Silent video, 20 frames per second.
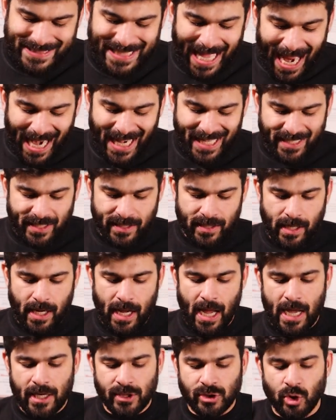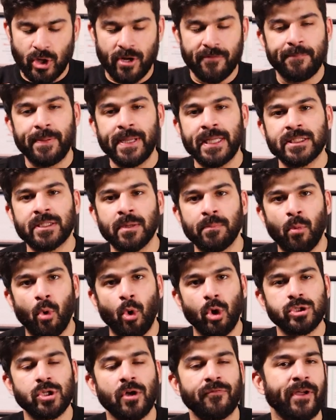that should have been the
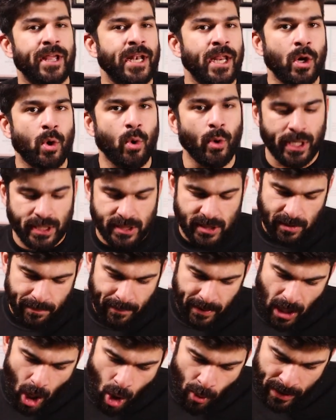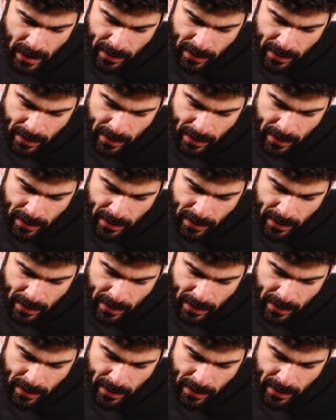moles of NaOH. But how